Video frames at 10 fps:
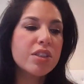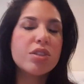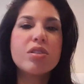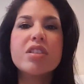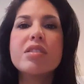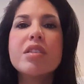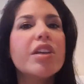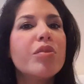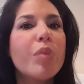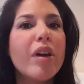So let's look
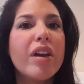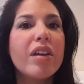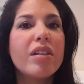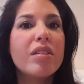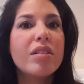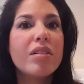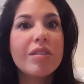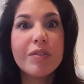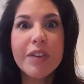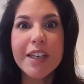at my
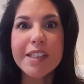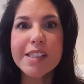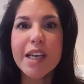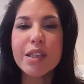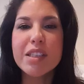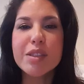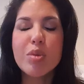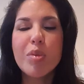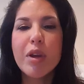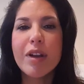face and let's
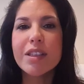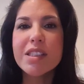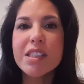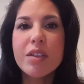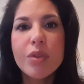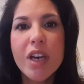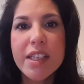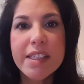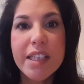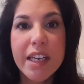compare and let's see if you
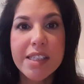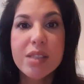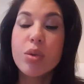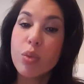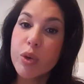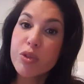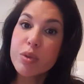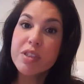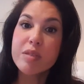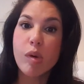guys can guess which
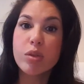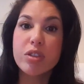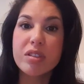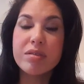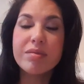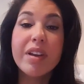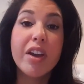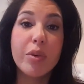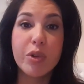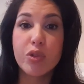one is Smolder
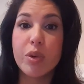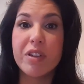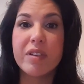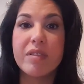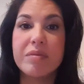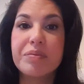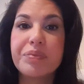and which one isn't.